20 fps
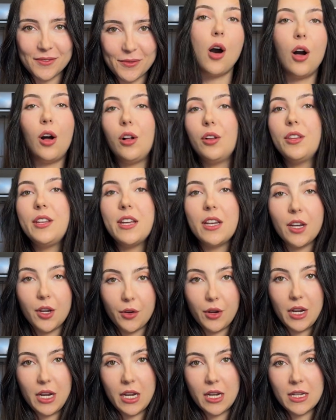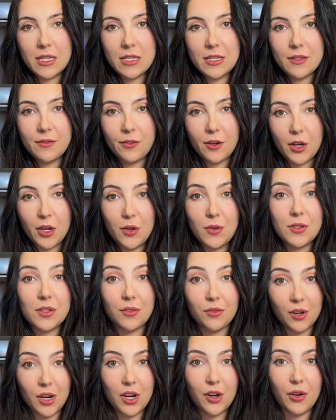All the ingredients for you to
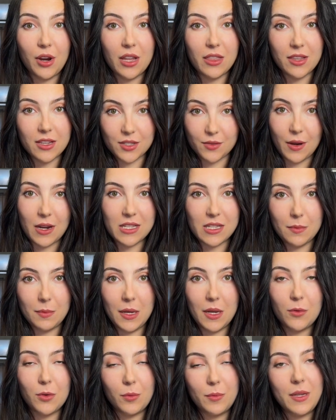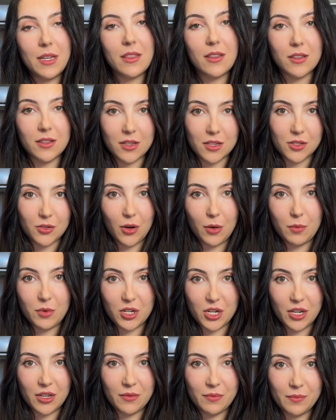recreate this recipe will be in the
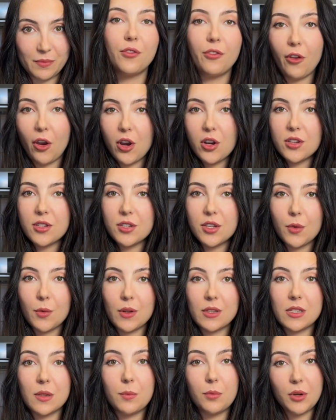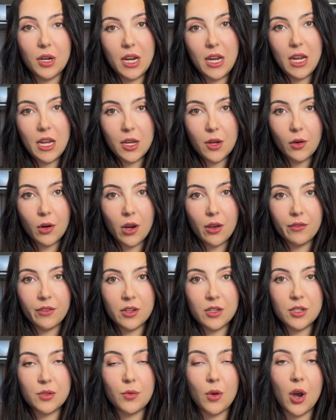description. First, you want to preheat your
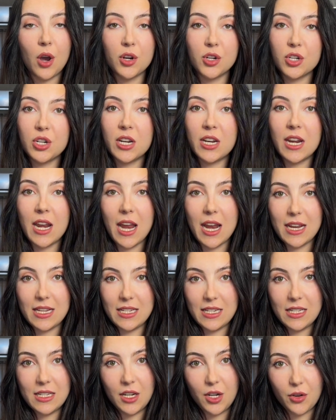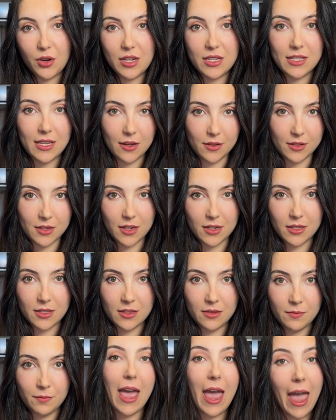oven to 180 degrees
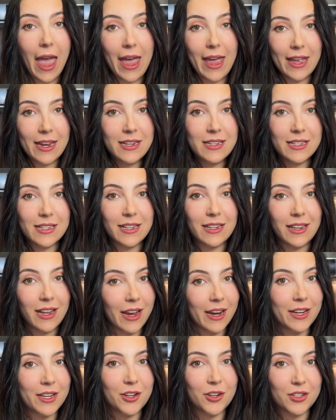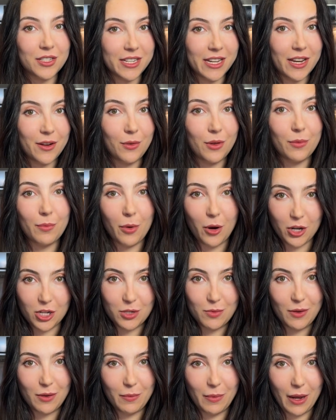Celsius and line your tin with
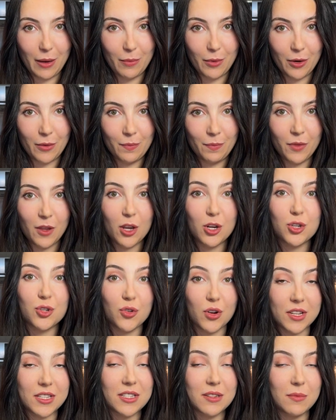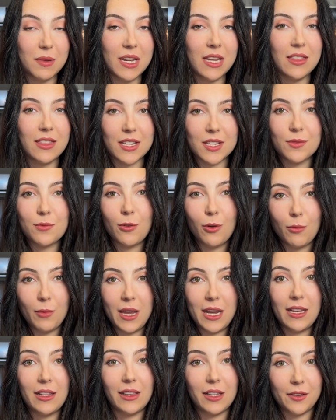parchment paper. Trust me, this will
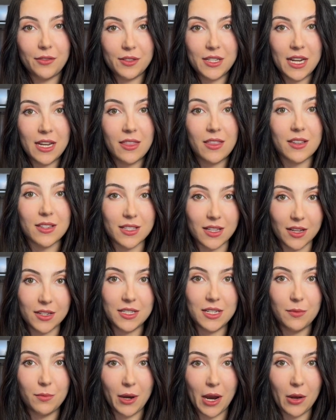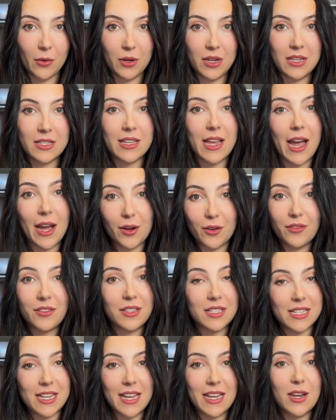make lifting the Slutty brownies out of
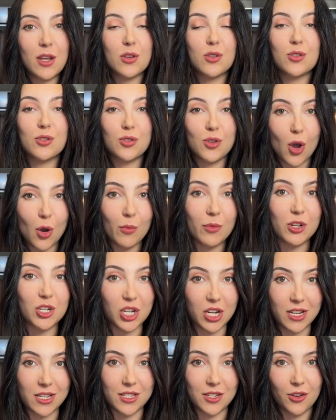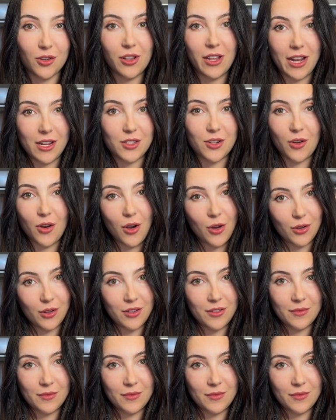the tin so much easier later on.